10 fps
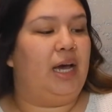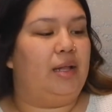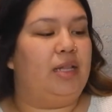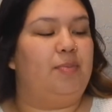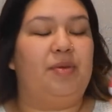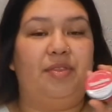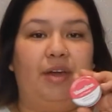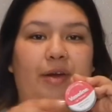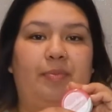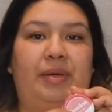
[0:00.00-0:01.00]
Lip
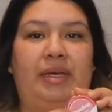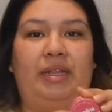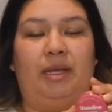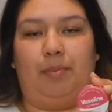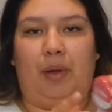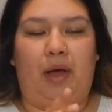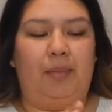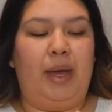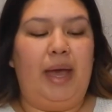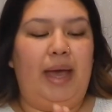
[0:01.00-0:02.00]
Therapy Lip
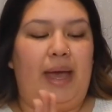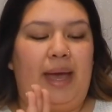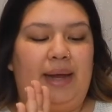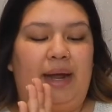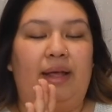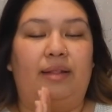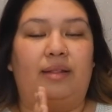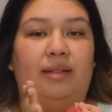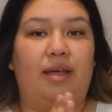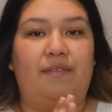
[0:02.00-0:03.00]
Balm, and I
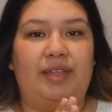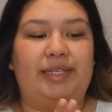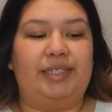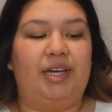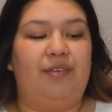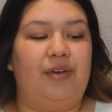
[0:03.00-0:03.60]
love this stuff.